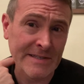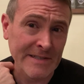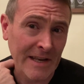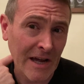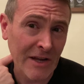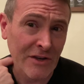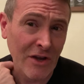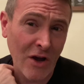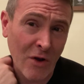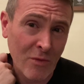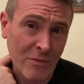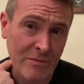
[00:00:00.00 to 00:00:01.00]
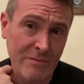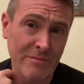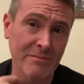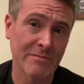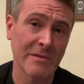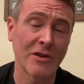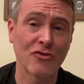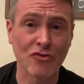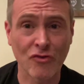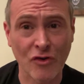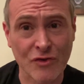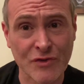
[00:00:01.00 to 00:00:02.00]
that I know and
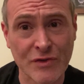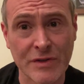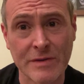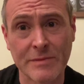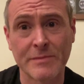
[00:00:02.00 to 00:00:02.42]
trust.